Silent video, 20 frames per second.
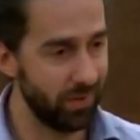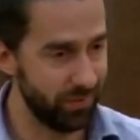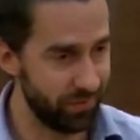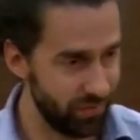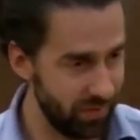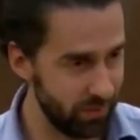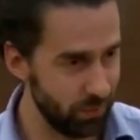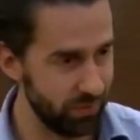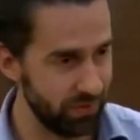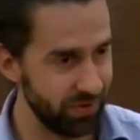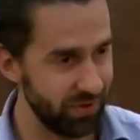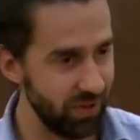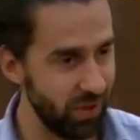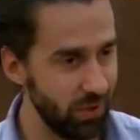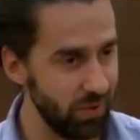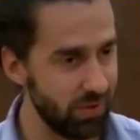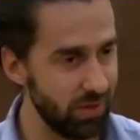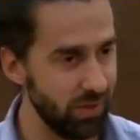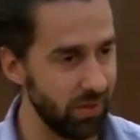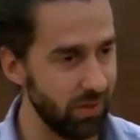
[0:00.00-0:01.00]
after Edward
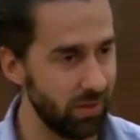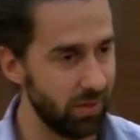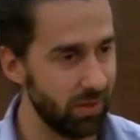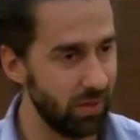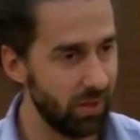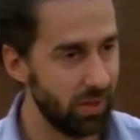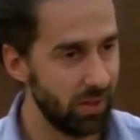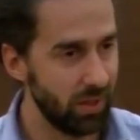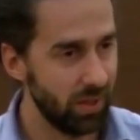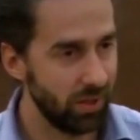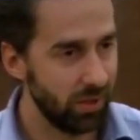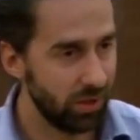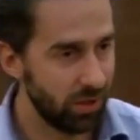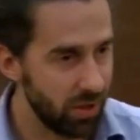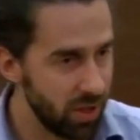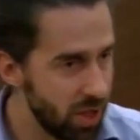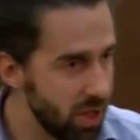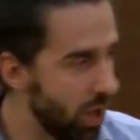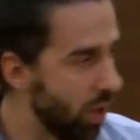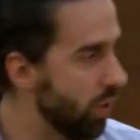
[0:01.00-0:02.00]
Snowden.
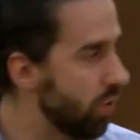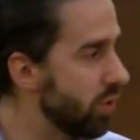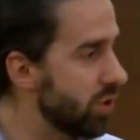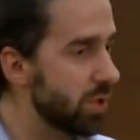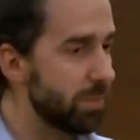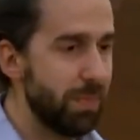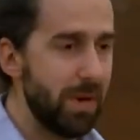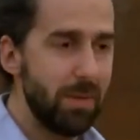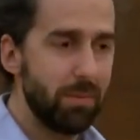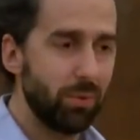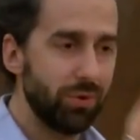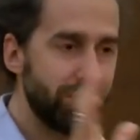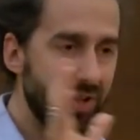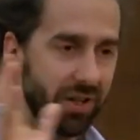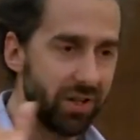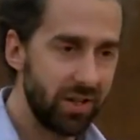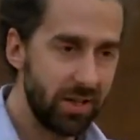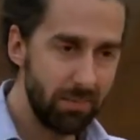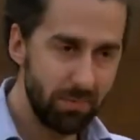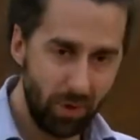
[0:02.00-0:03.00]
Loads of people
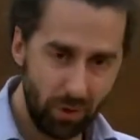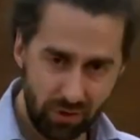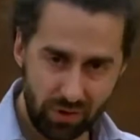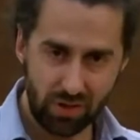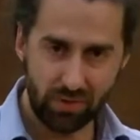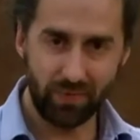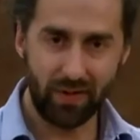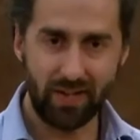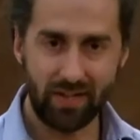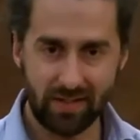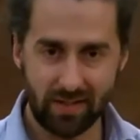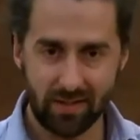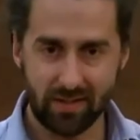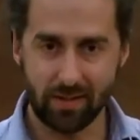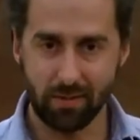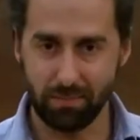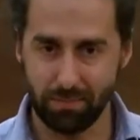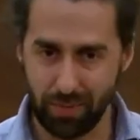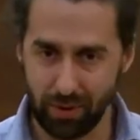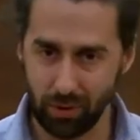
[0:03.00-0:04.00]
suddenly motivated
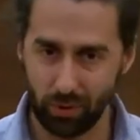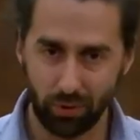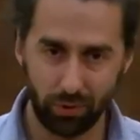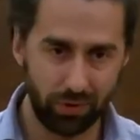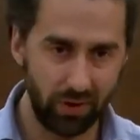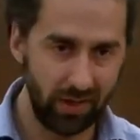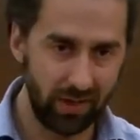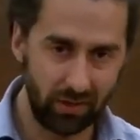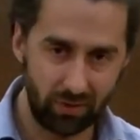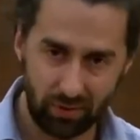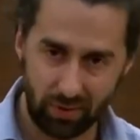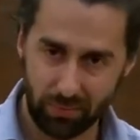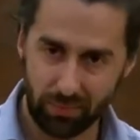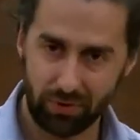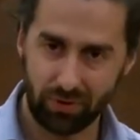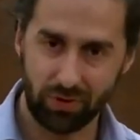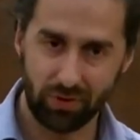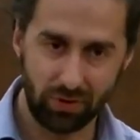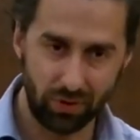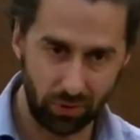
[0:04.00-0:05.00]
to build
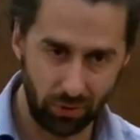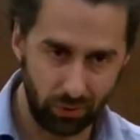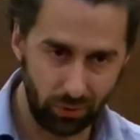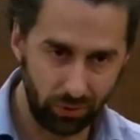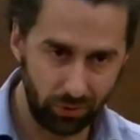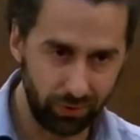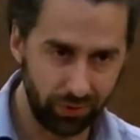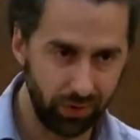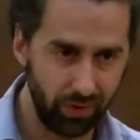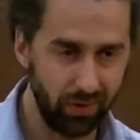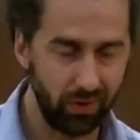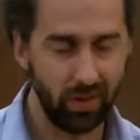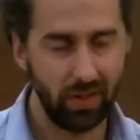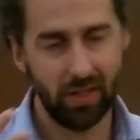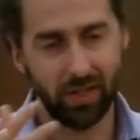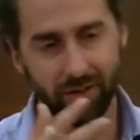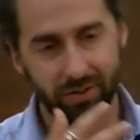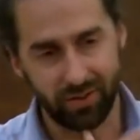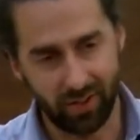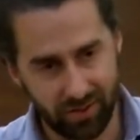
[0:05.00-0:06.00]
encryption tools and
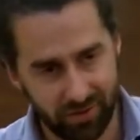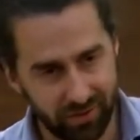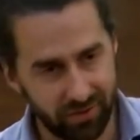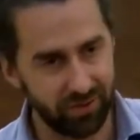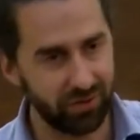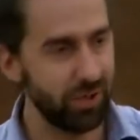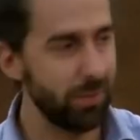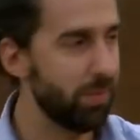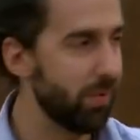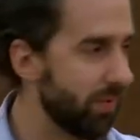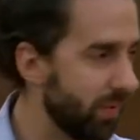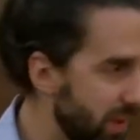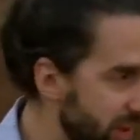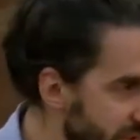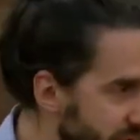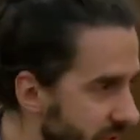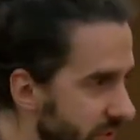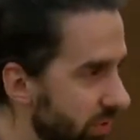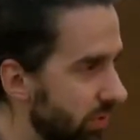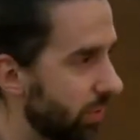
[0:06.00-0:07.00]
censorship
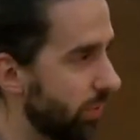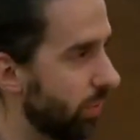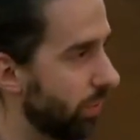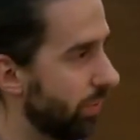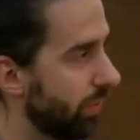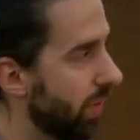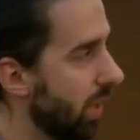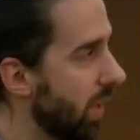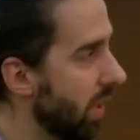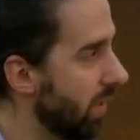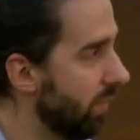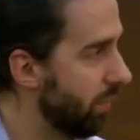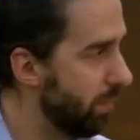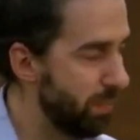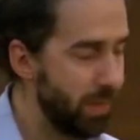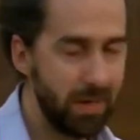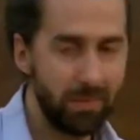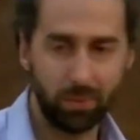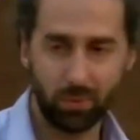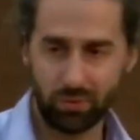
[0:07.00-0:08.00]
evasion tools for
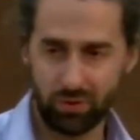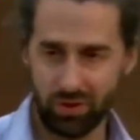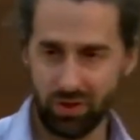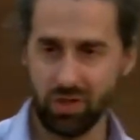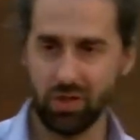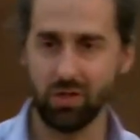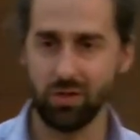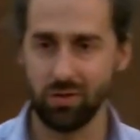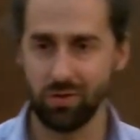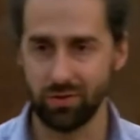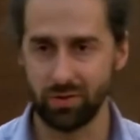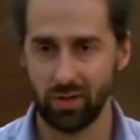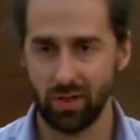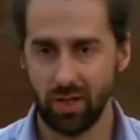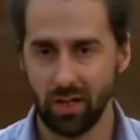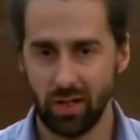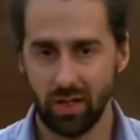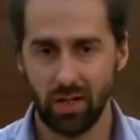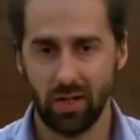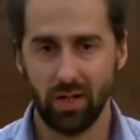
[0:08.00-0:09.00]
people to use.
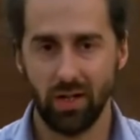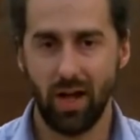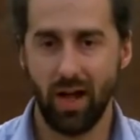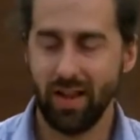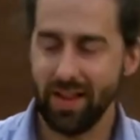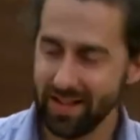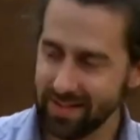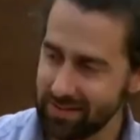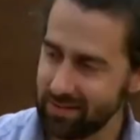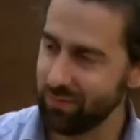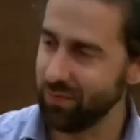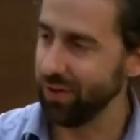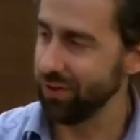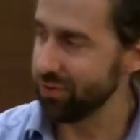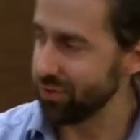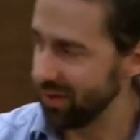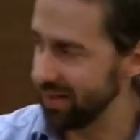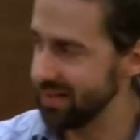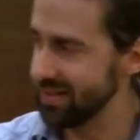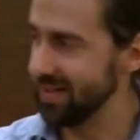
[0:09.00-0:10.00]
And that's
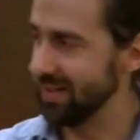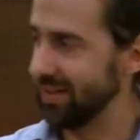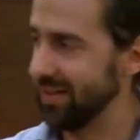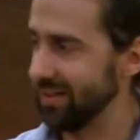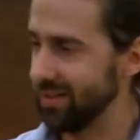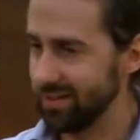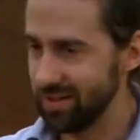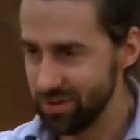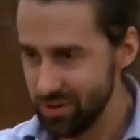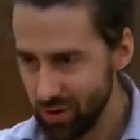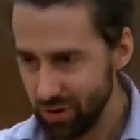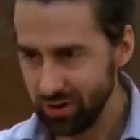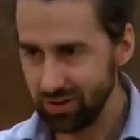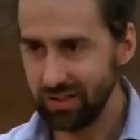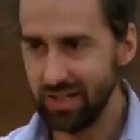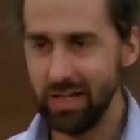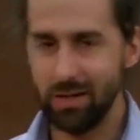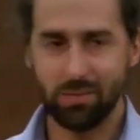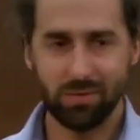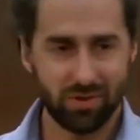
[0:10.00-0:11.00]
frustrating because the
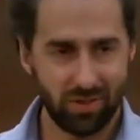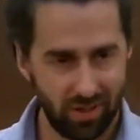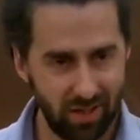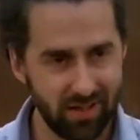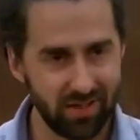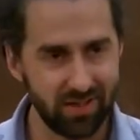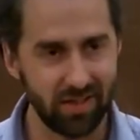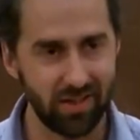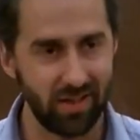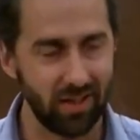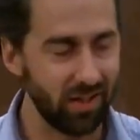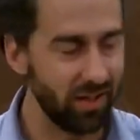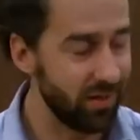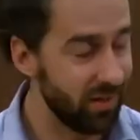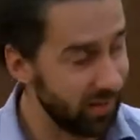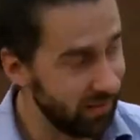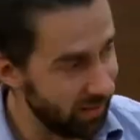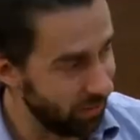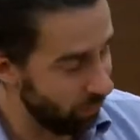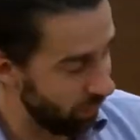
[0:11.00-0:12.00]
knot keeps tightening, and I
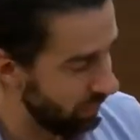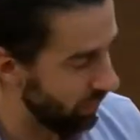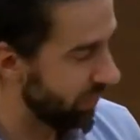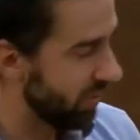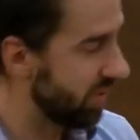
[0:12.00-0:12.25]
think it will